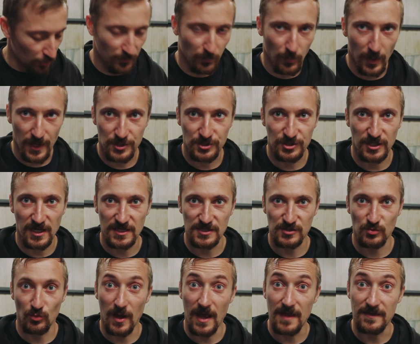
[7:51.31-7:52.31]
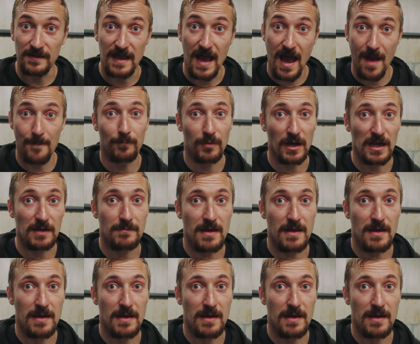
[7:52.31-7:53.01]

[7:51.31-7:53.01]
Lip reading: of which is where the handbrake